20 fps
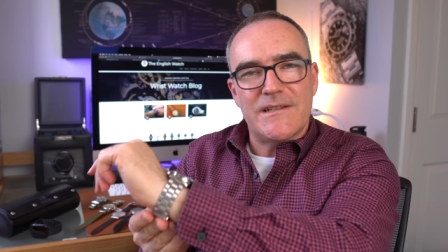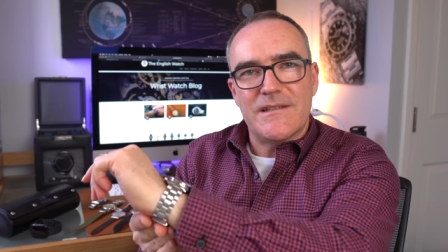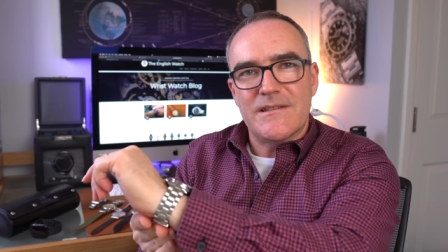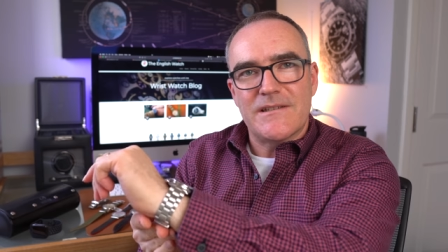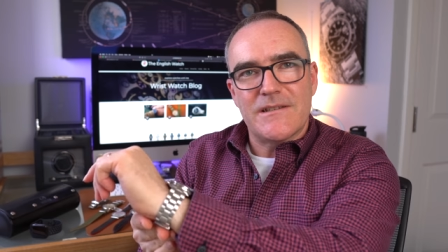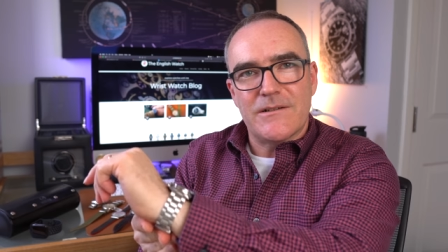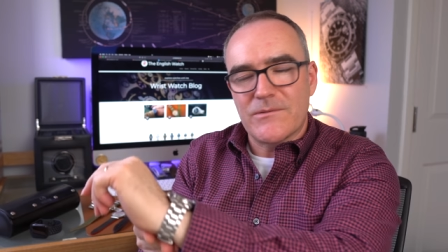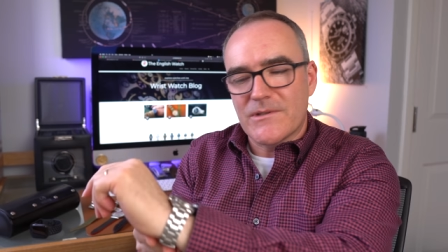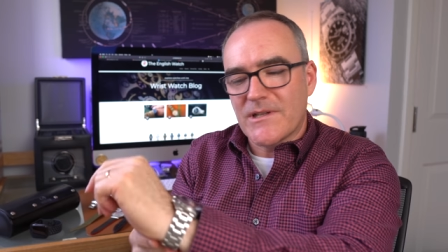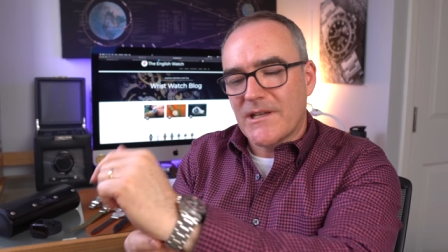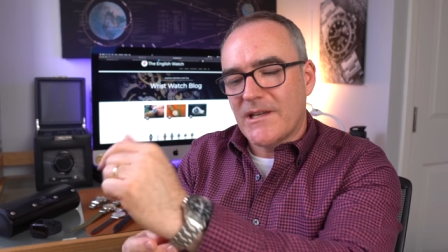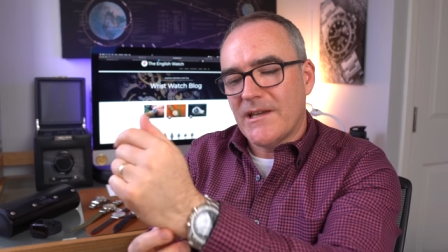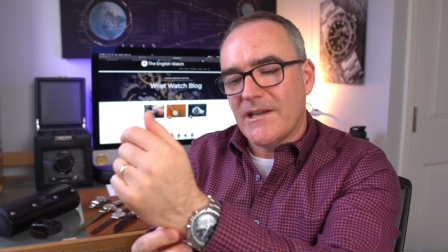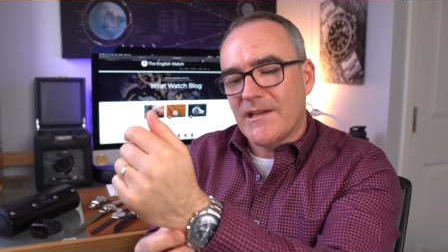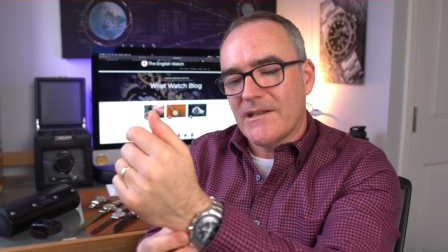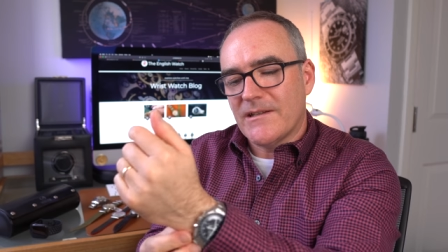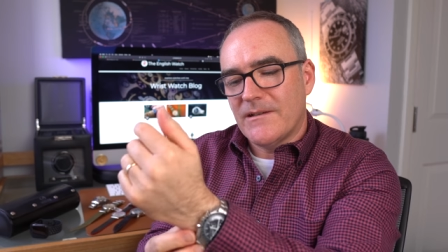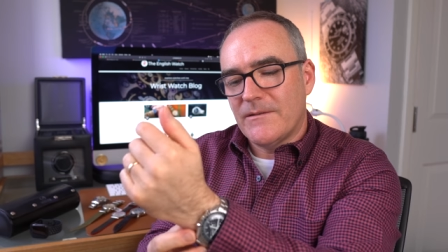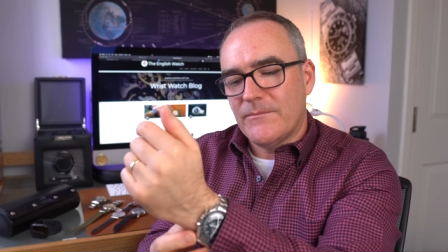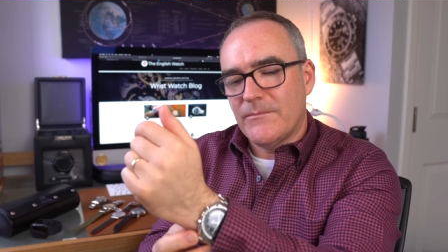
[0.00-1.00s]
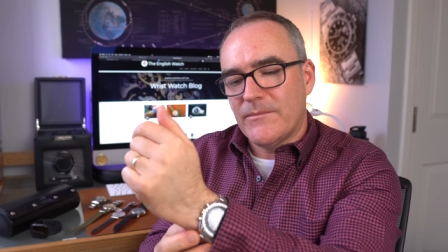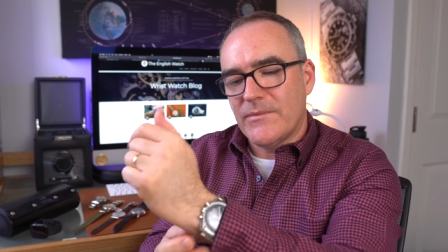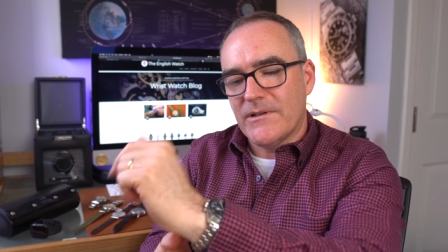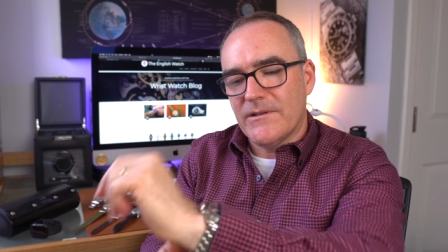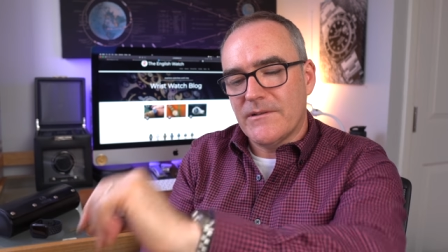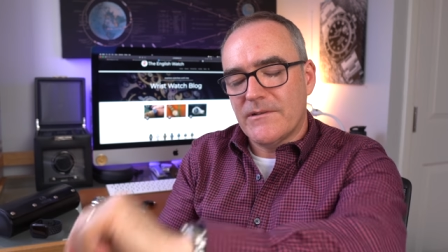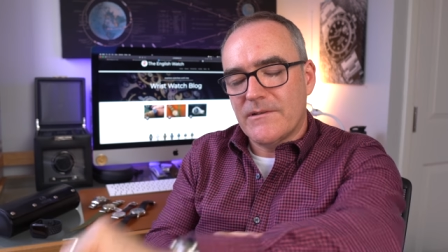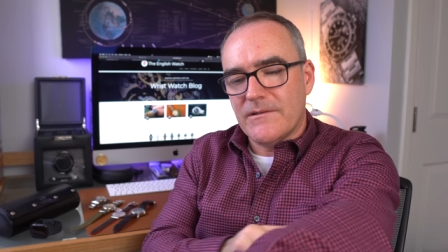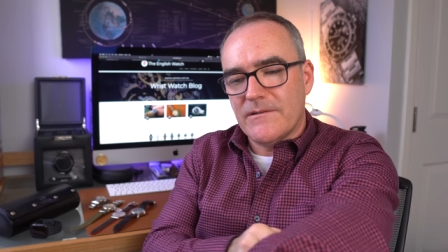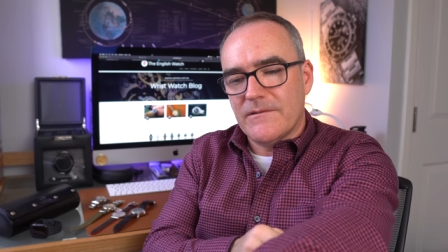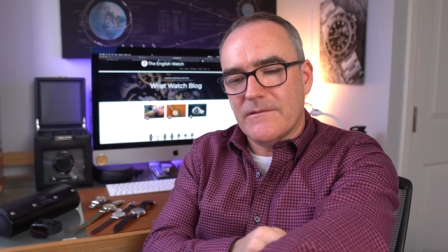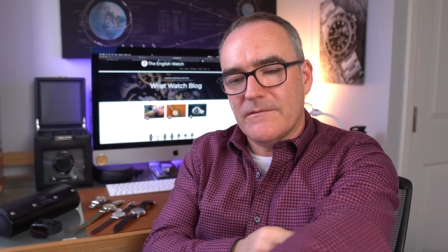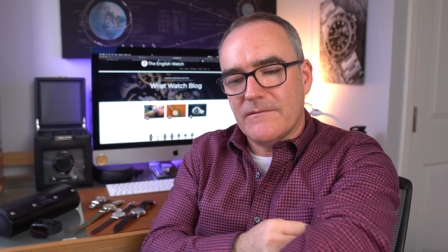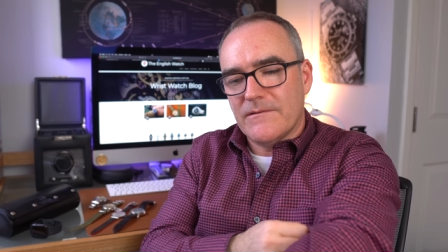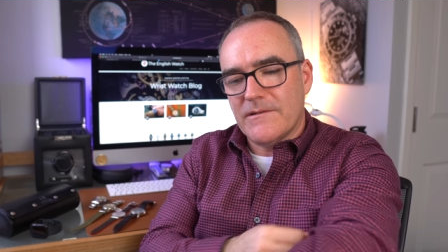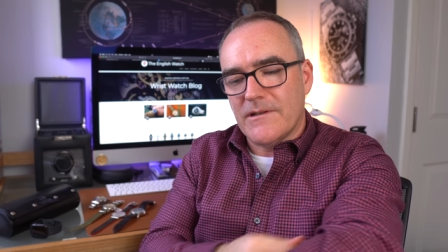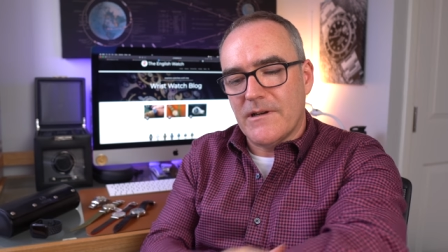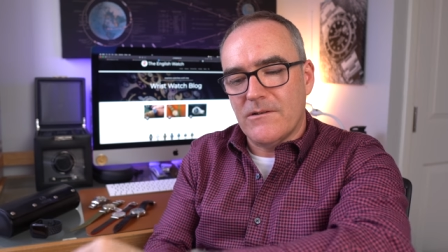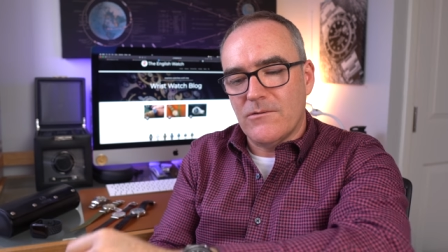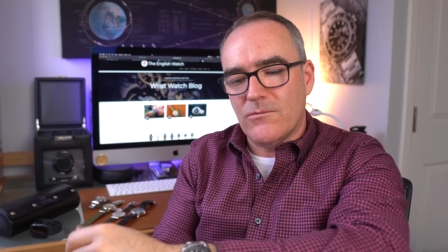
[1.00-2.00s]
since I was a kid, but
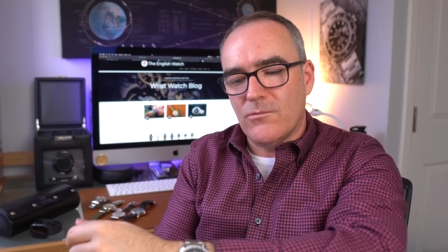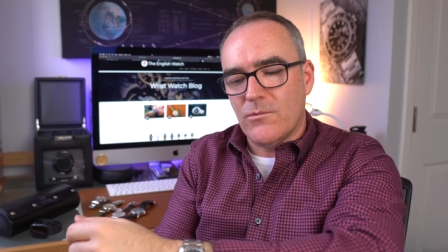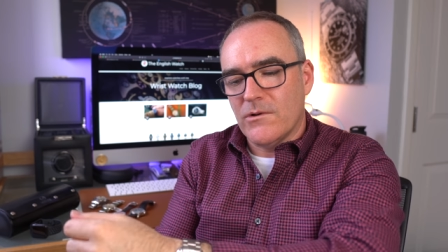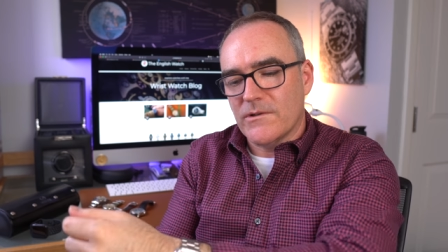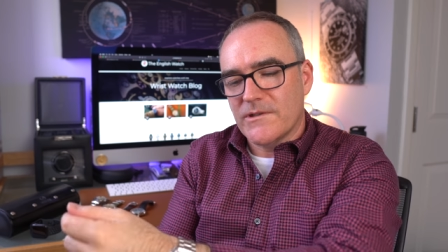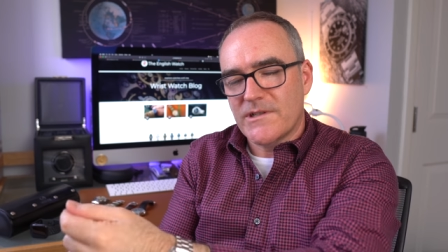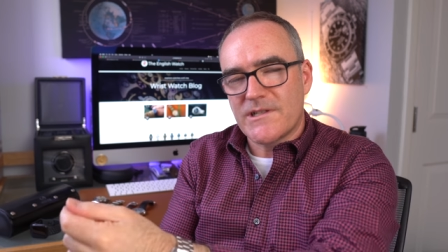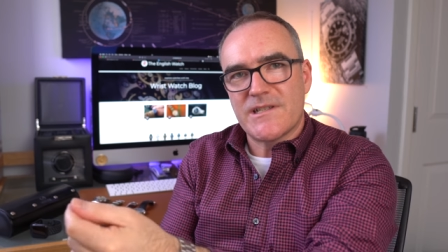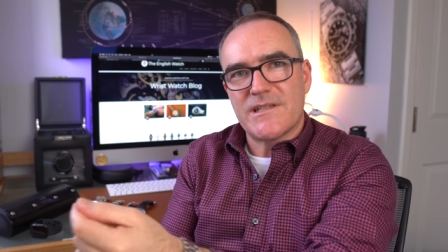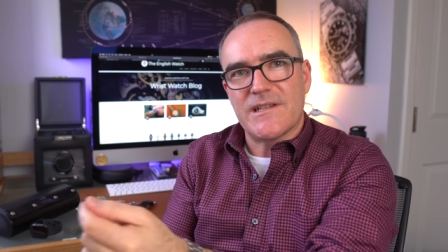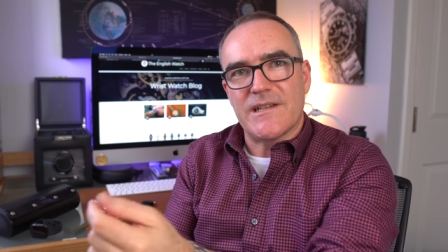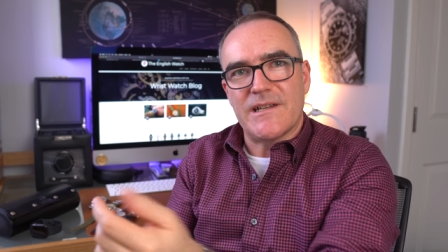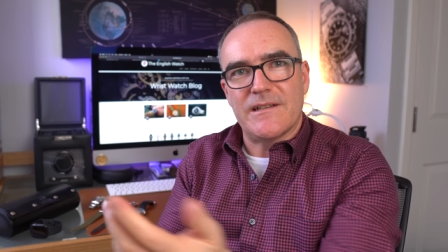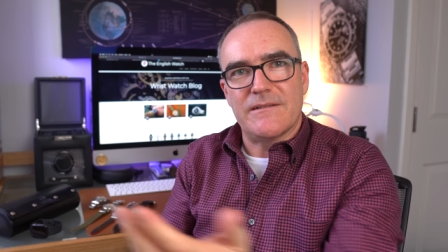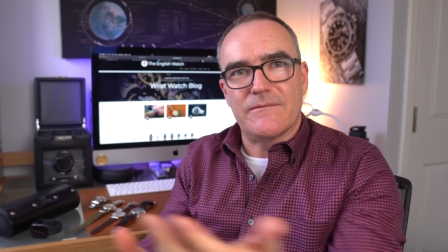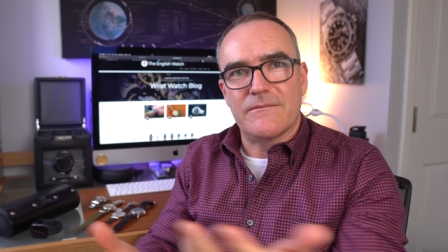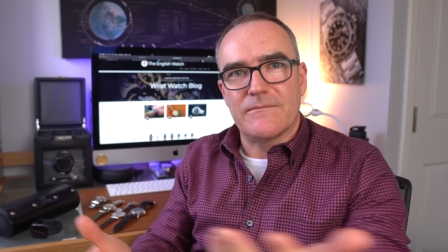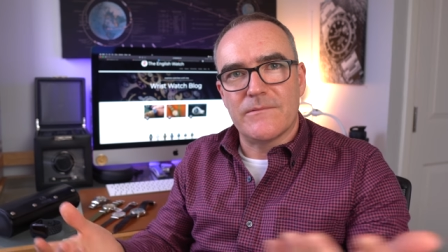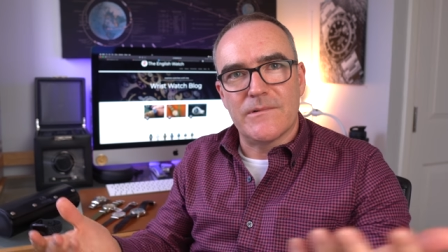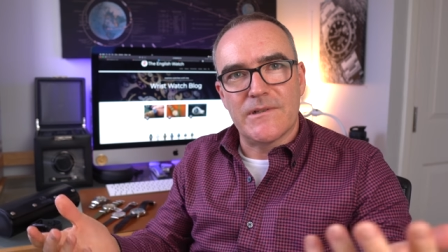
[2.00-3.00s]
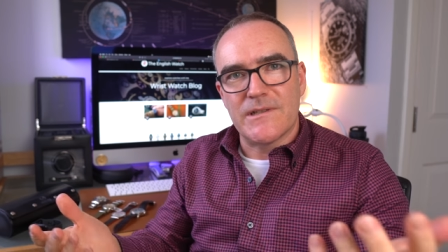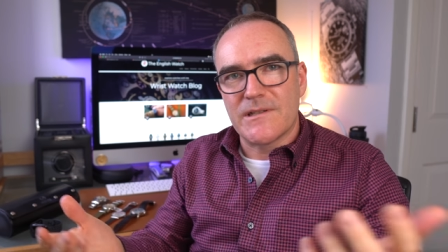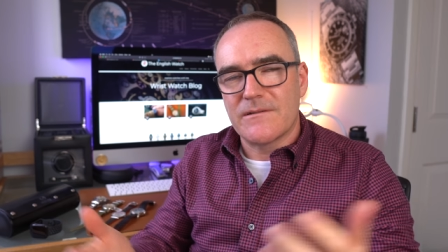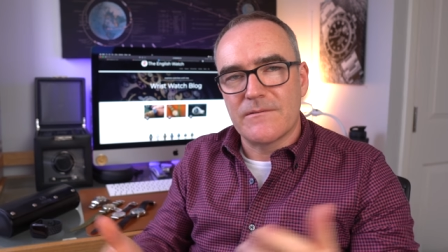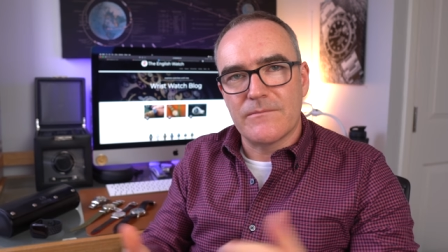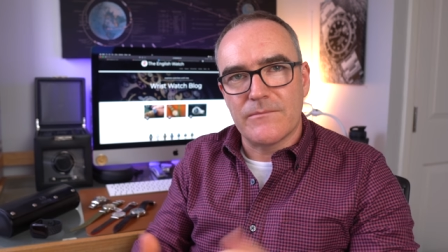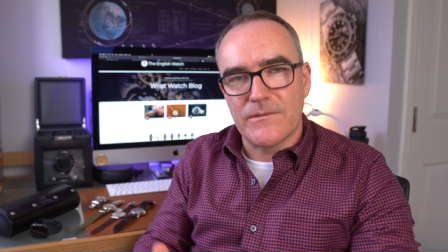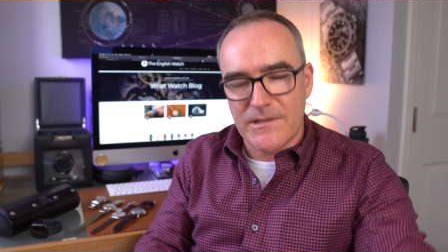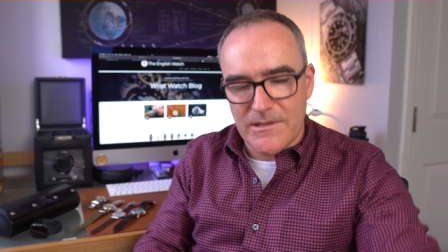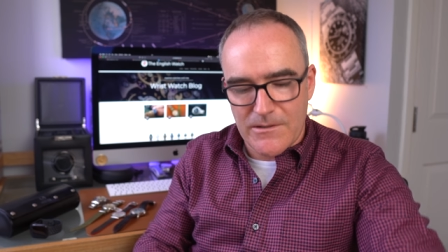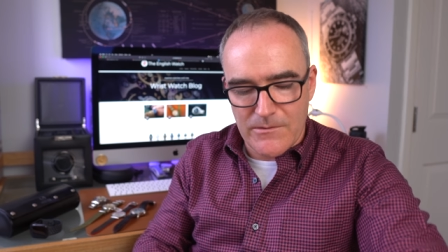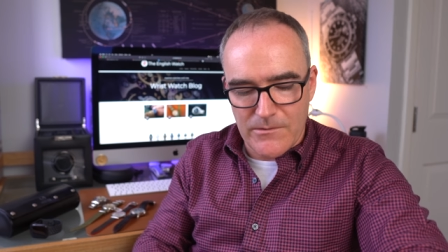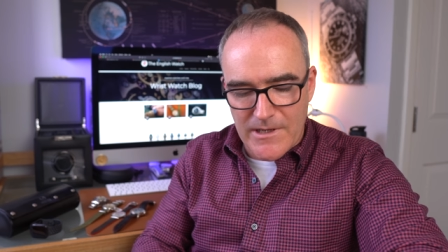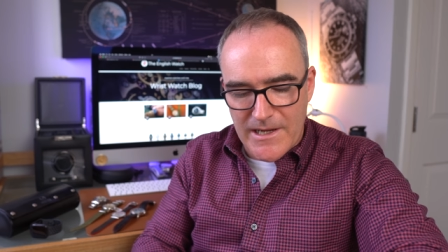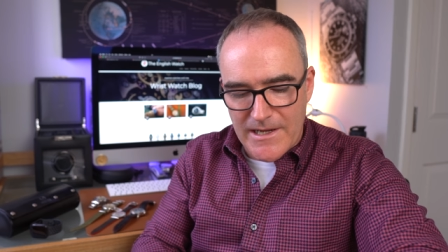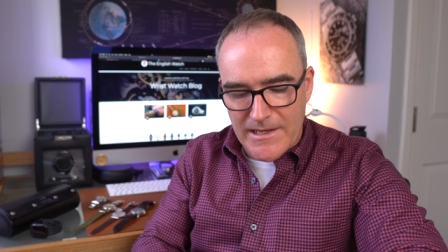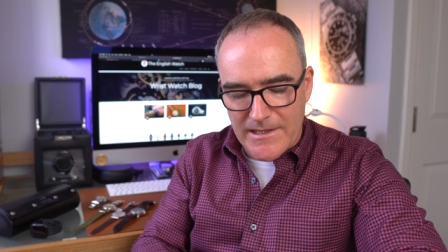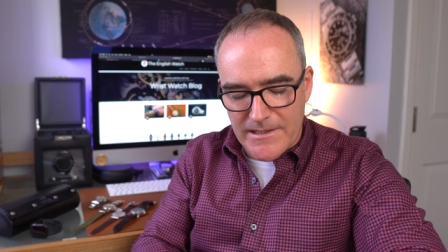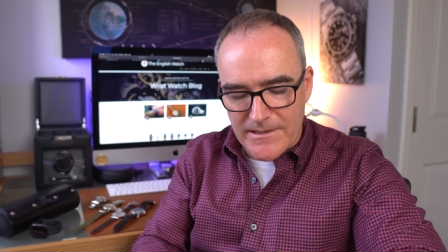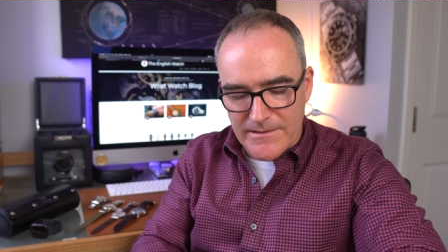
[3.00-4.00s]
the whole watch scene was was quite
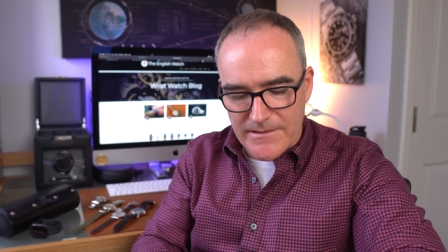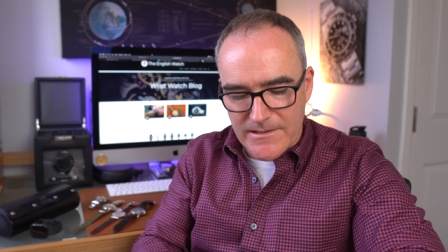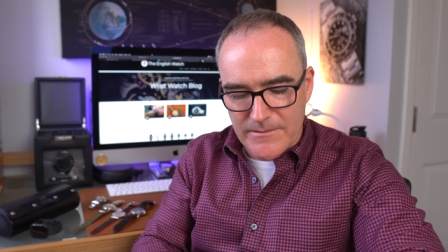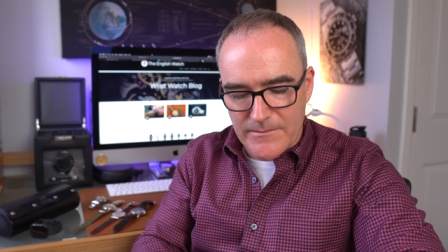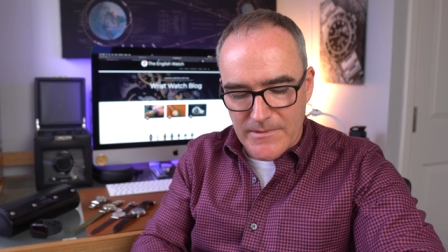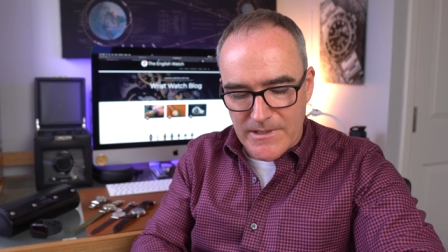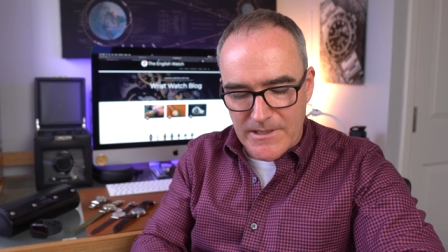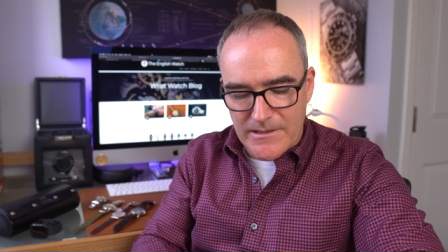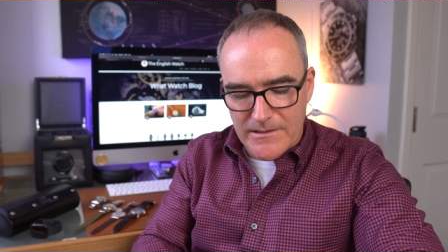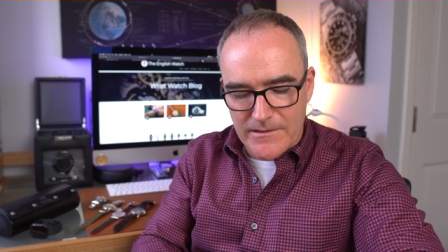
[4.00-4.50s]
alien to me.